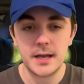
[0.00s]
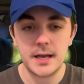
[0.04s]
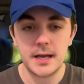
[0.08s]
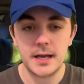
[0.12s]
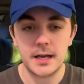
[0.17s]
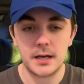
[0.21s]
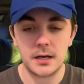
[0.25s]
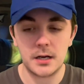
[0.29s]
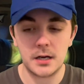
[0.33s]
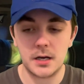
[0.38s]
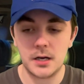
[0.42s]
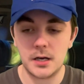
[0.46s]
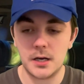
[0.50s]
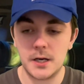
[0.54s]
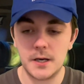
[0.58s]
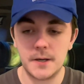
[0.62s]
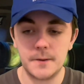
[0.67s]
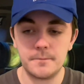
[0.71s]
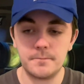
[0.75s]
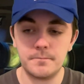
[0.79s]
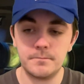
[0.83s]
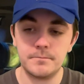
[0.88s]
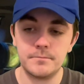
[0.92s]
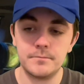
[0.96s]

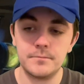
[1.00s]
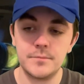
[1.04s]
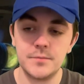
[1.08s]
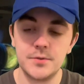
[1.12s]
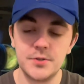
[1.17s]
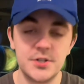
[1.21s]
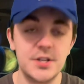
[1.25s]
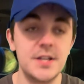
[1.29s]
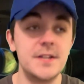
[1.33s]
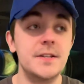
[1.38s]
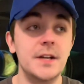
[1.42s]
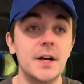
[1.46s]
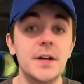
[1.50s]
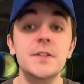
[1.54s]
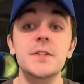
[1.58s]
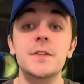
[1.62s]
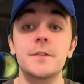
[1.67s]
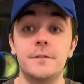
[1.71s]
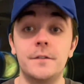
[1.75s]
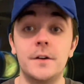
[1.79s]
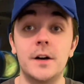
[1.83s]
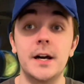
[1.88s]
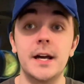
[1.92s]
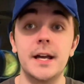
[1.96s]
um, she does
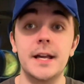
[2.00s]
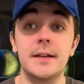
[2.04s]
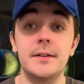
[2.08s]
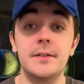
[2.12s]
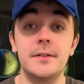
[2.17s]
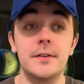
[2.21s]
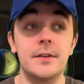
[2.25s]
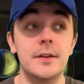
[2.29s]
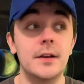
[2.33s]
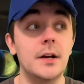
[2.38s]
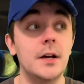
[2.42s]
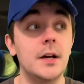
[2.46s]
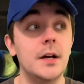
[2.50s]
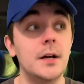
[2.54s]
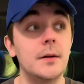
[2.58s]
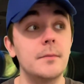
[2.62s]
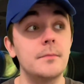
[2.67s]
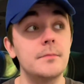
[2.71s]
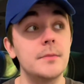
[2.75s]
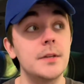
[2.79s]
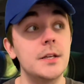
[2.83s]
find um,